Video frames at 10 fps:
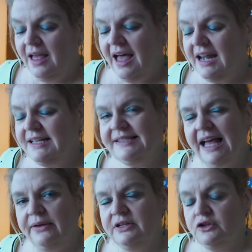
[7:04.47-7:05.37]
and it
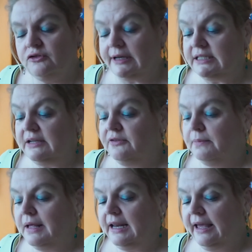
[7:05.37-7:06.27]
sounded strangely
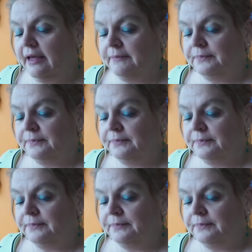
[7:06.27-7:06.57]
familiar.